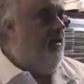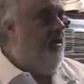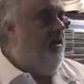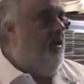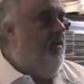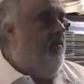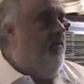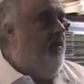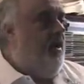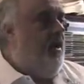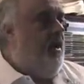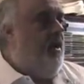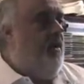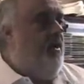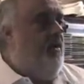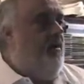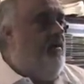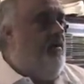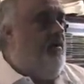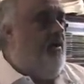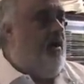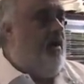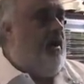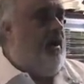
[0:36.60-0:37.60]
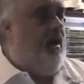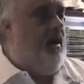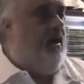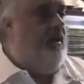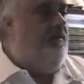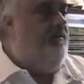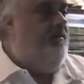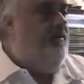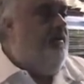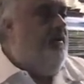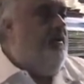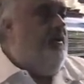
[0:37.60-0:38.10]
you know we got
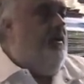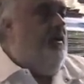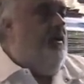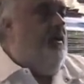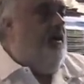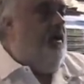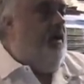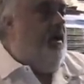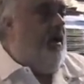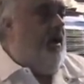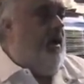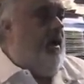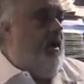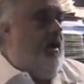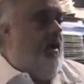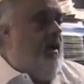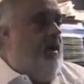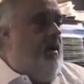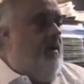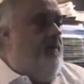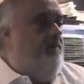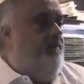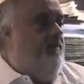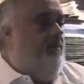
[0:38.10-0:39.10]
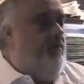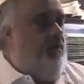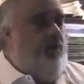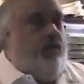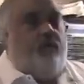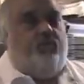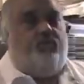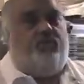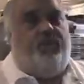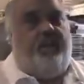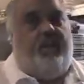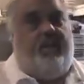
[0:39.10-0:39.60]
our
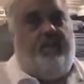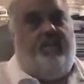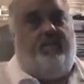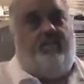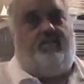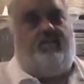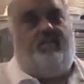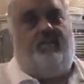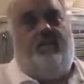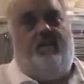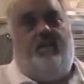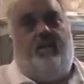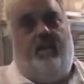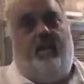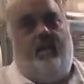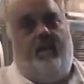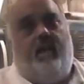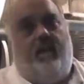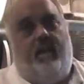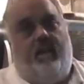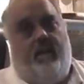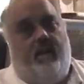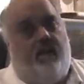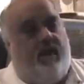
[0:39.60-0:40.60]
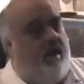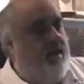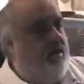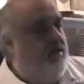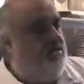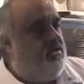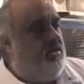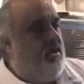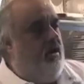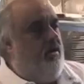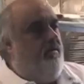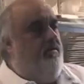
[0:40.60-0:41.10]
grilled cheese. And uh,
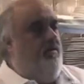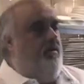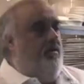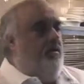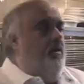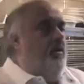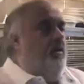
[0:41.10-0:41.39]
so,